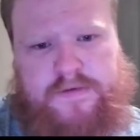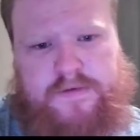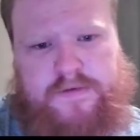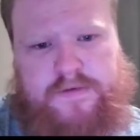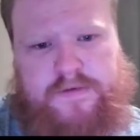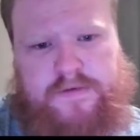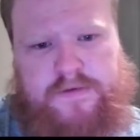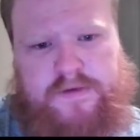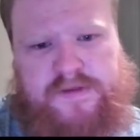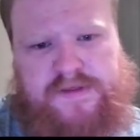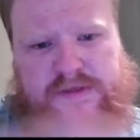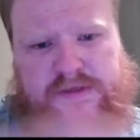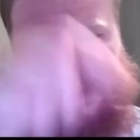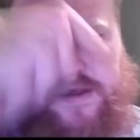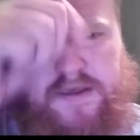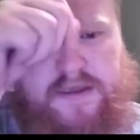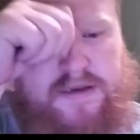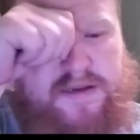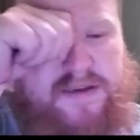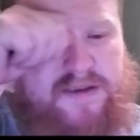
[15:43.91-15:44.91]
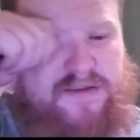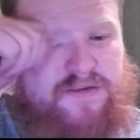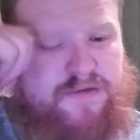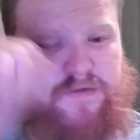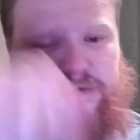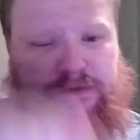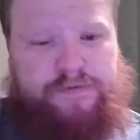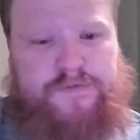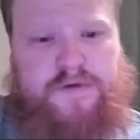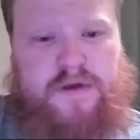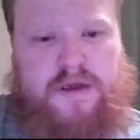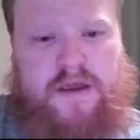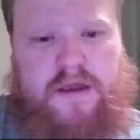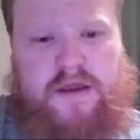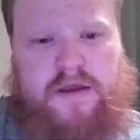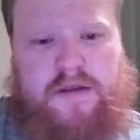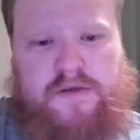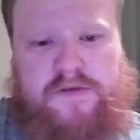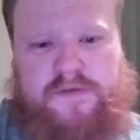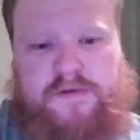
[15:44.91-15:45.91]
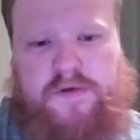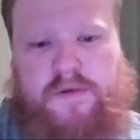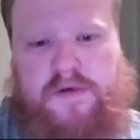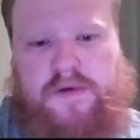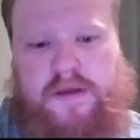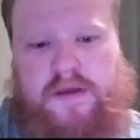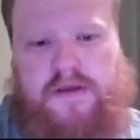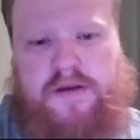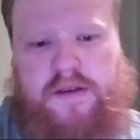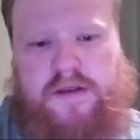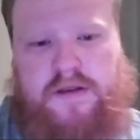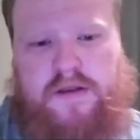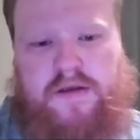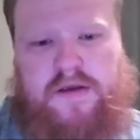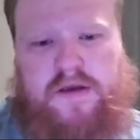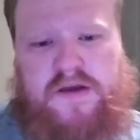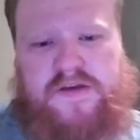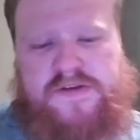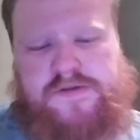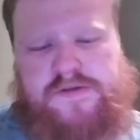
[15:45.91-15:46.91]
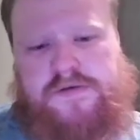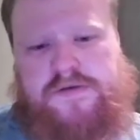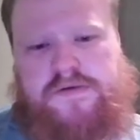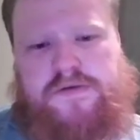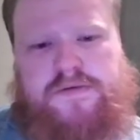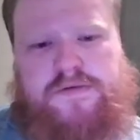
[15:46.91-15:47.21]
Let's get in the fray. Let's go ahead and castle.